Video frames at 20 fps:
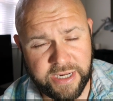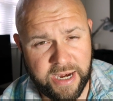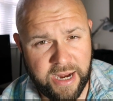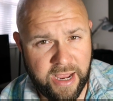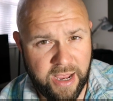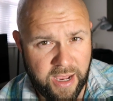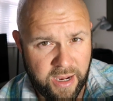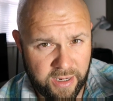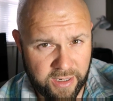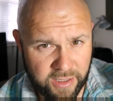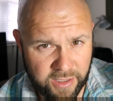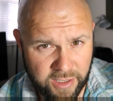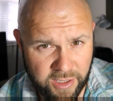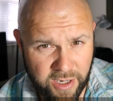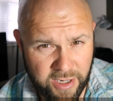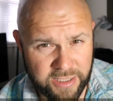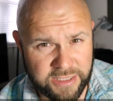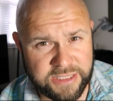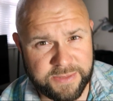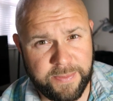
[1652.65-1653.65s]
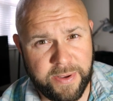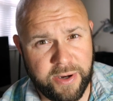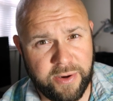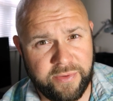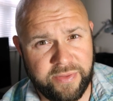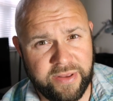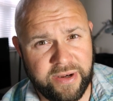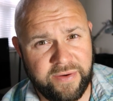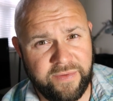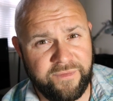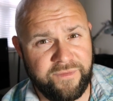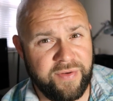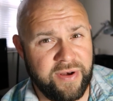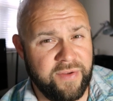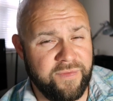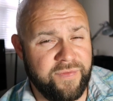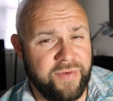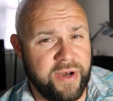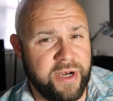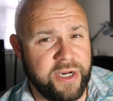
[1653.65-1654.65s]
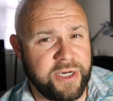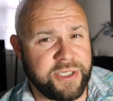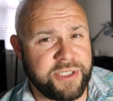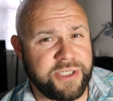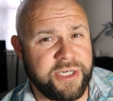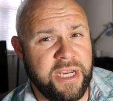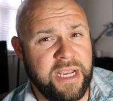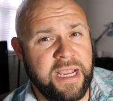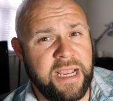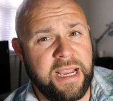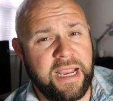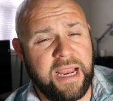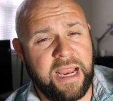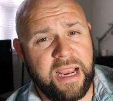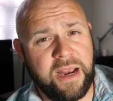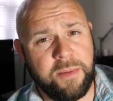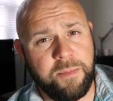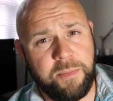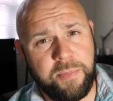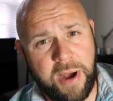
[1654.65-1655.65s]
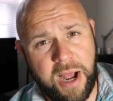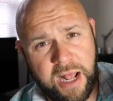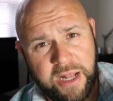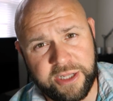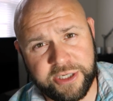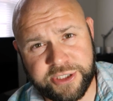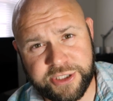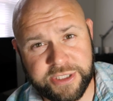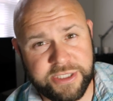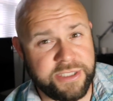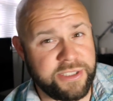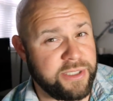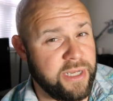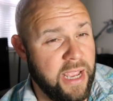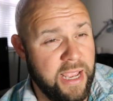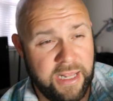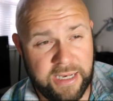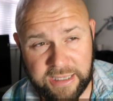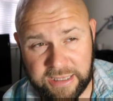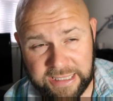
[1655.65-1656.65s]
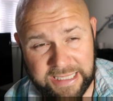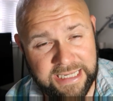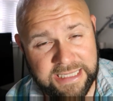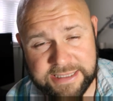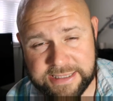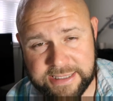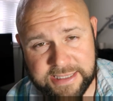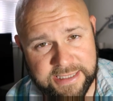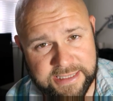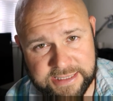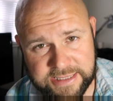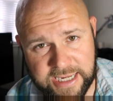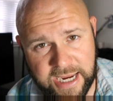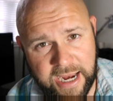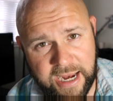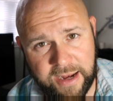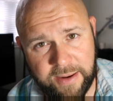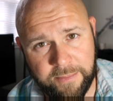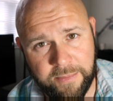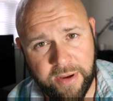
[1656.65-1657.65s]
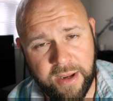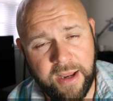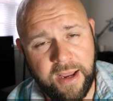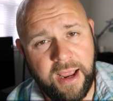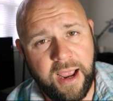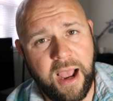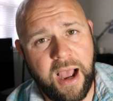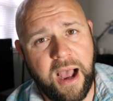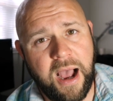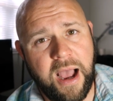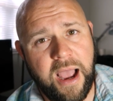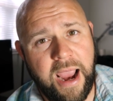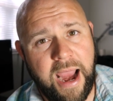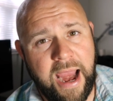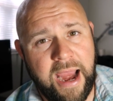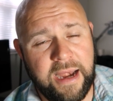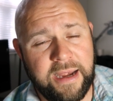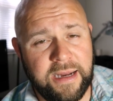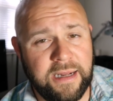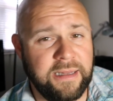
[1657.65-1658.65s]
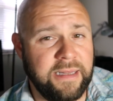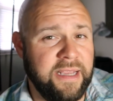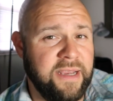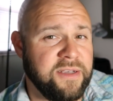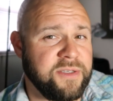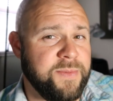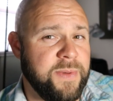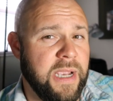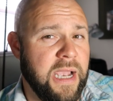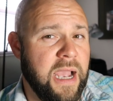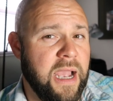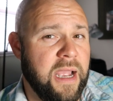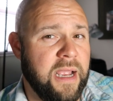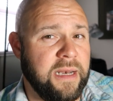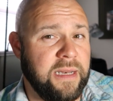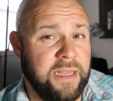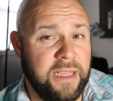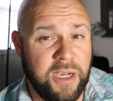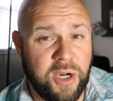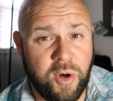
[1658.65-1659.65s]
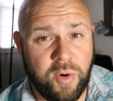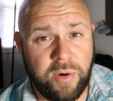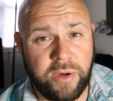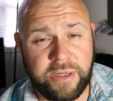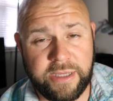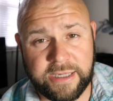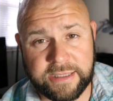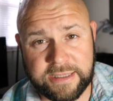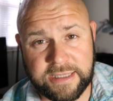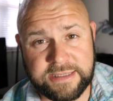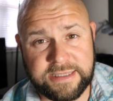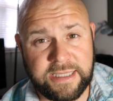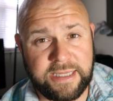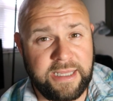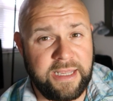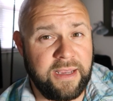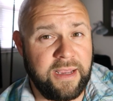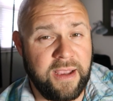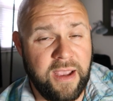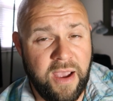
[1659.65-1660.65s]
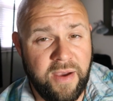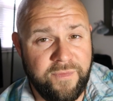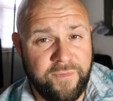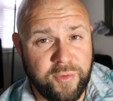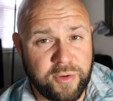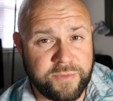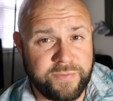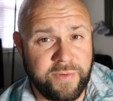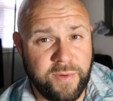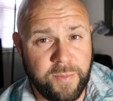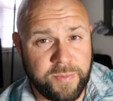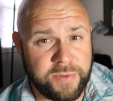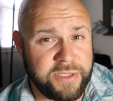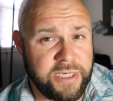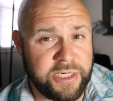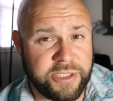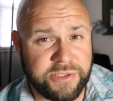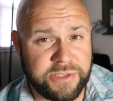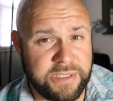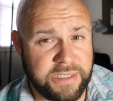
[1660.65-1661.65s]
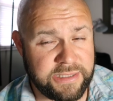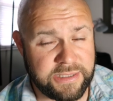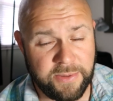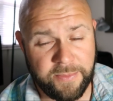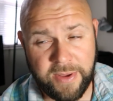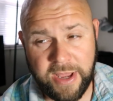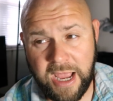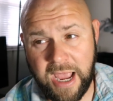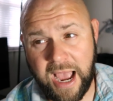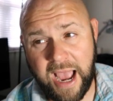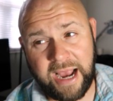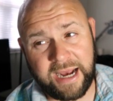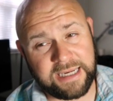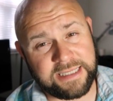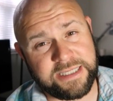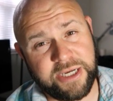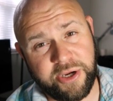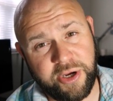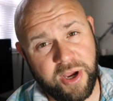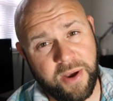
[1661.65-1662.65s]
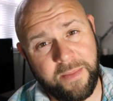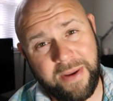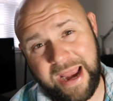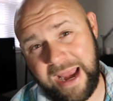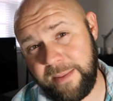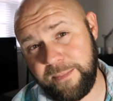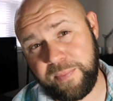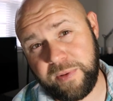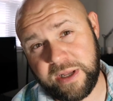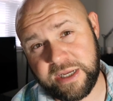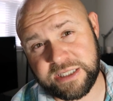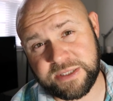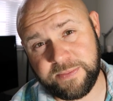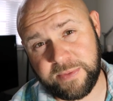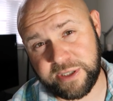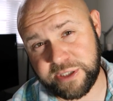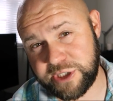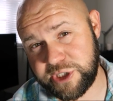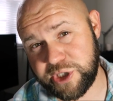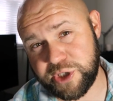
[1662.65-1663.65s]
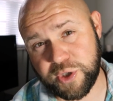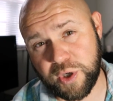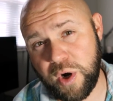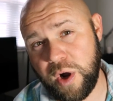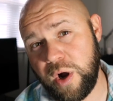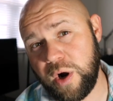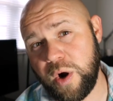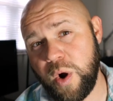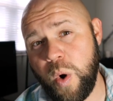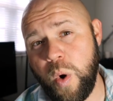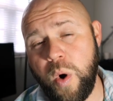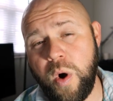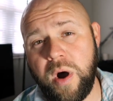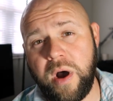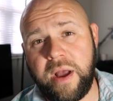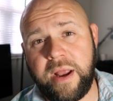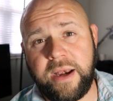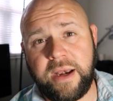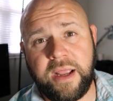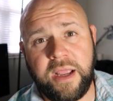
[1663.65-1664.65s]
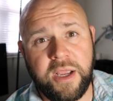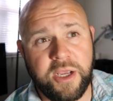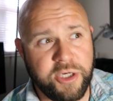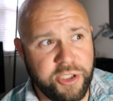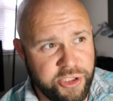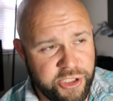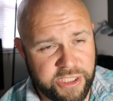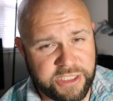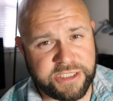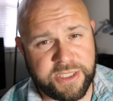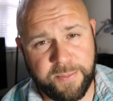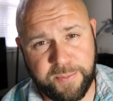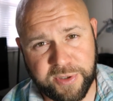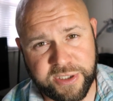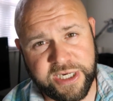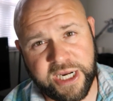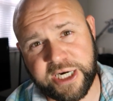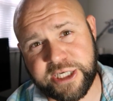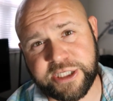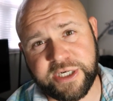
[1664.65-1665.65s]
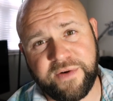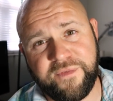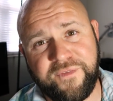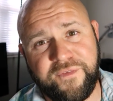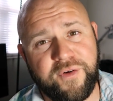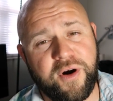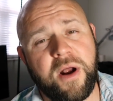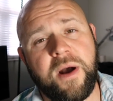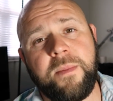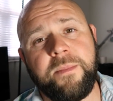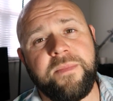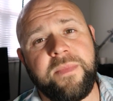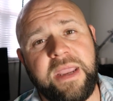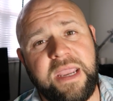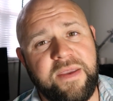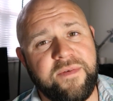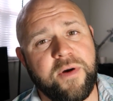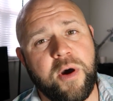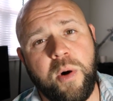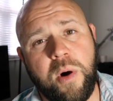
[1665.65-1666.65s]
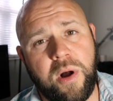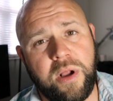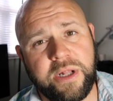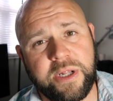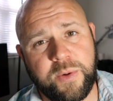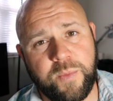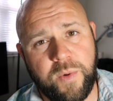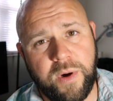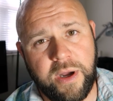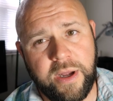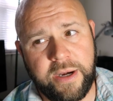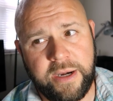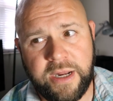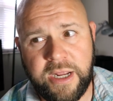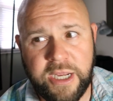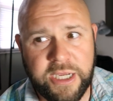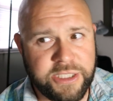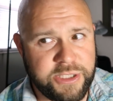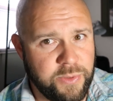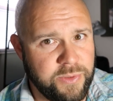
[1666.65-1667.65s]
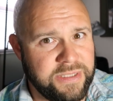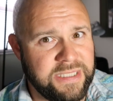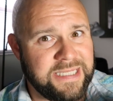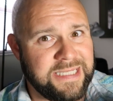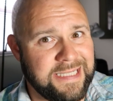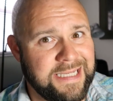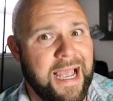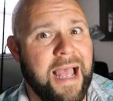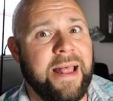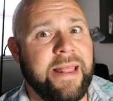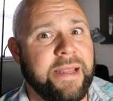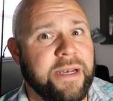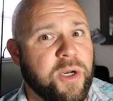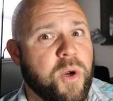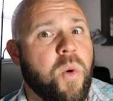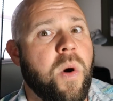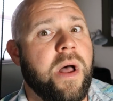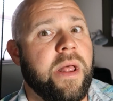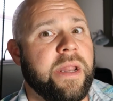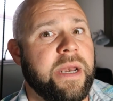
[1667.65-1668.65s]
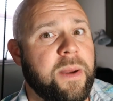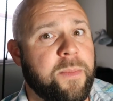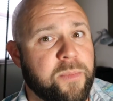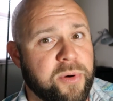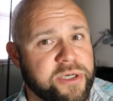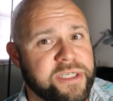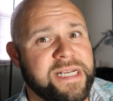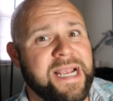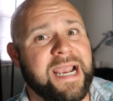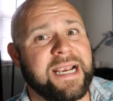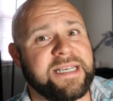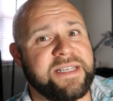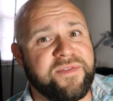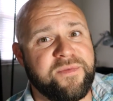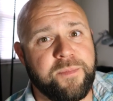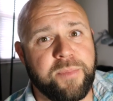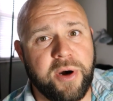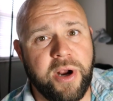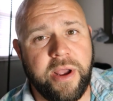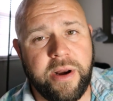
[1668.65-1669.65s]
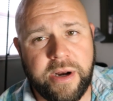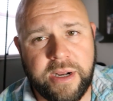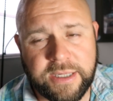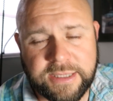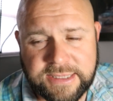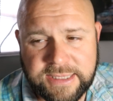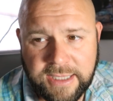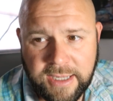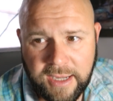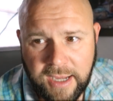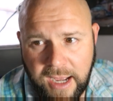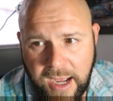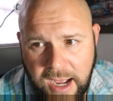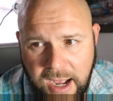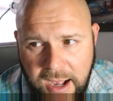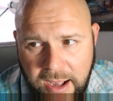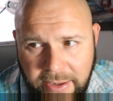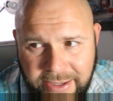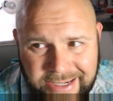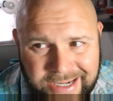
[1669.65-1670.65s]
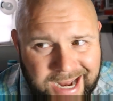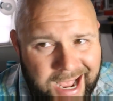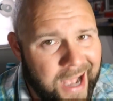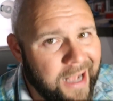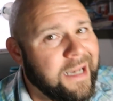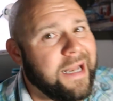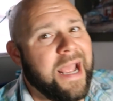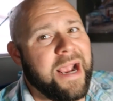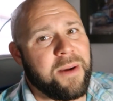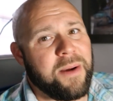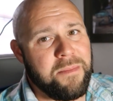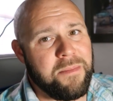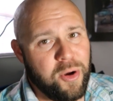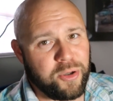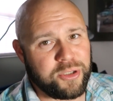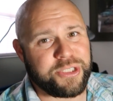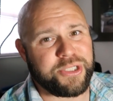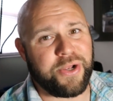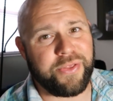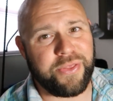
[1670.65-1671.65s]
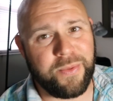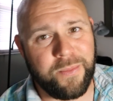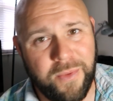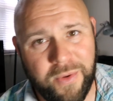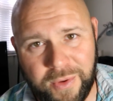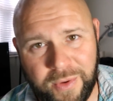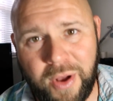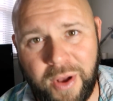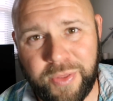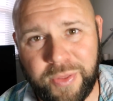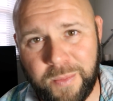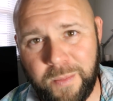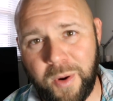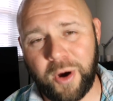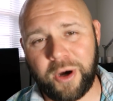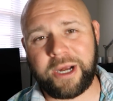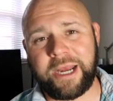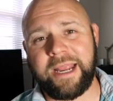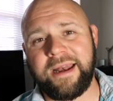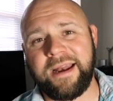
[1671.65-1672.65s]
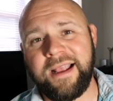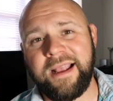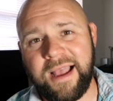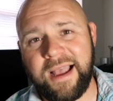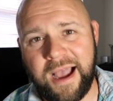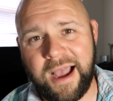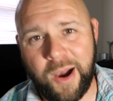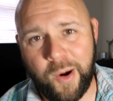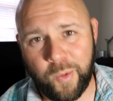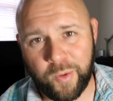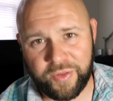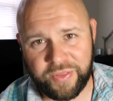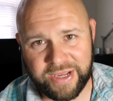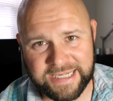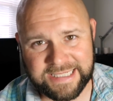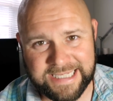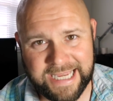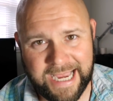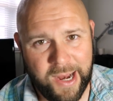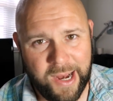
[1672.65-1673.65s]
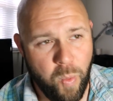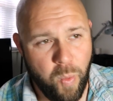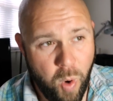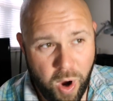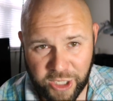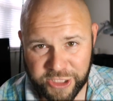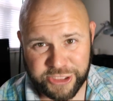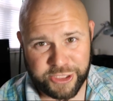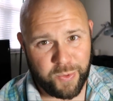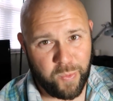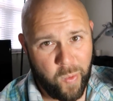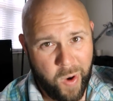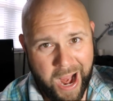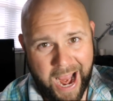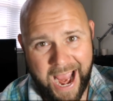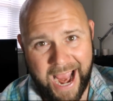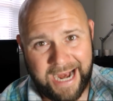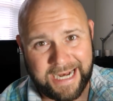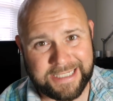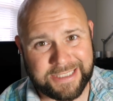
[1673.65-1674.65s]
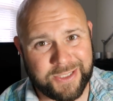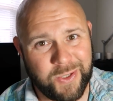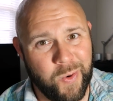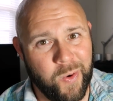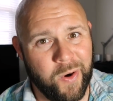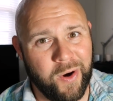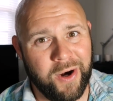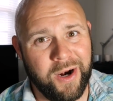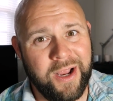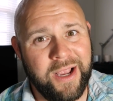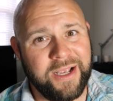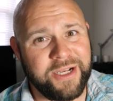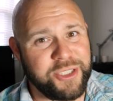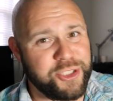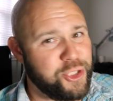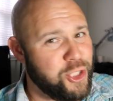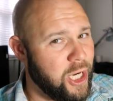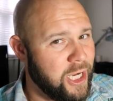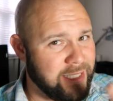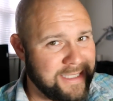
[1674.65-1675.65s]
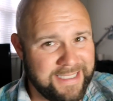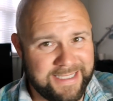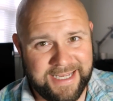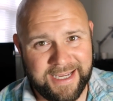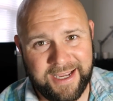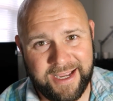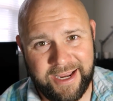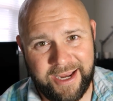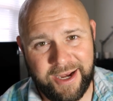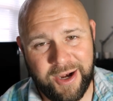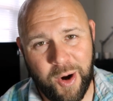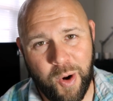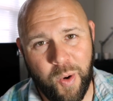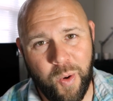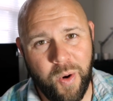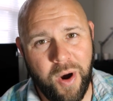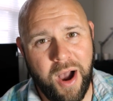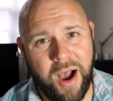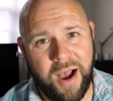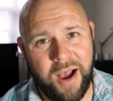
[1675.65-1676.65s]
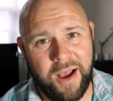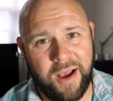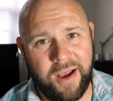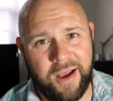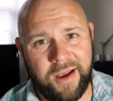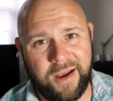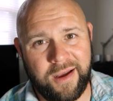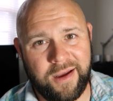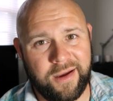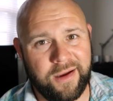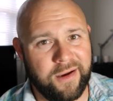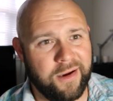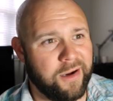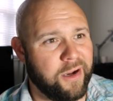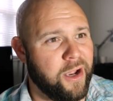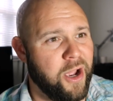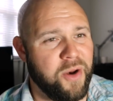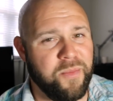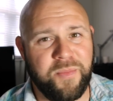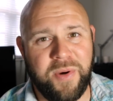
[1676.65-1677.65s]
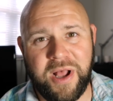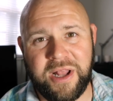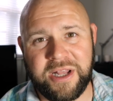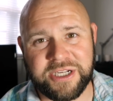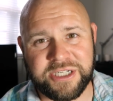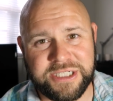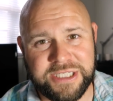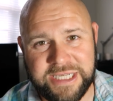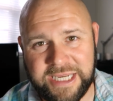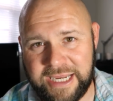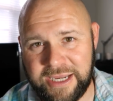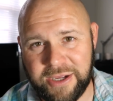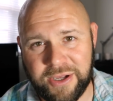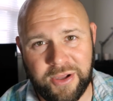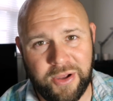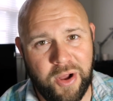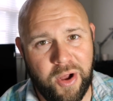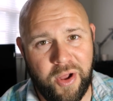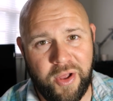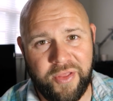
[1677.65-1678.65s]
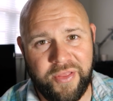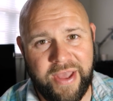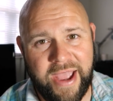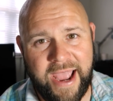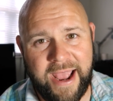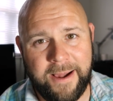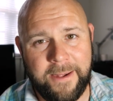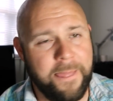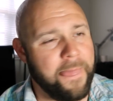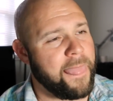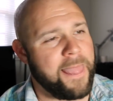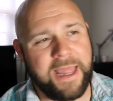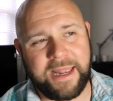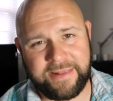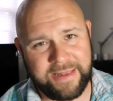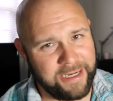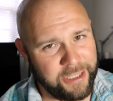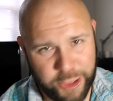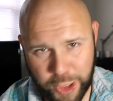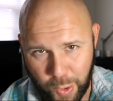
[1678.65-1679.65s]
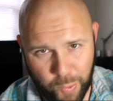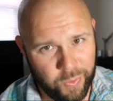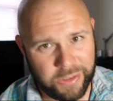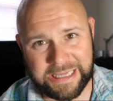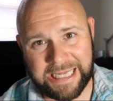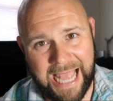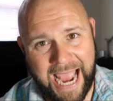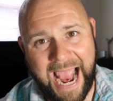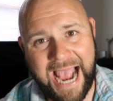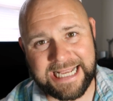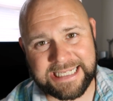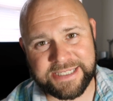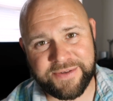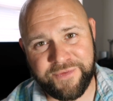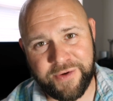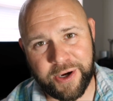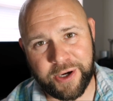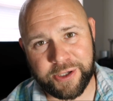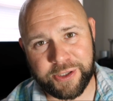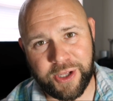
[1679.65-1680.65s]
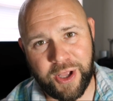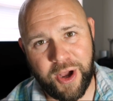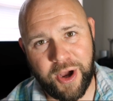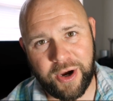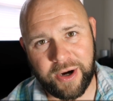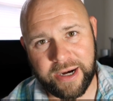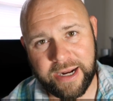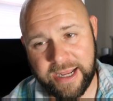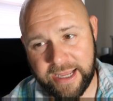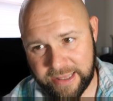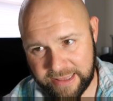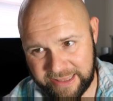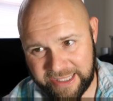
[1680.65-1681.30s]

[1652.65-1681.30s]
It uh, cuts better than Infinite Finish it polishes at least the same uh, and it leaves behind the acrylic that's in the uh, force field protection system. I can tell you I'm eight plus months strong on just the protection from Evo All-in-One, so it's a solid quality protective product. Uh, not like most on the on the market uh, where they say wash and wax or just you know uh, cut polish seal all that that don't last very long.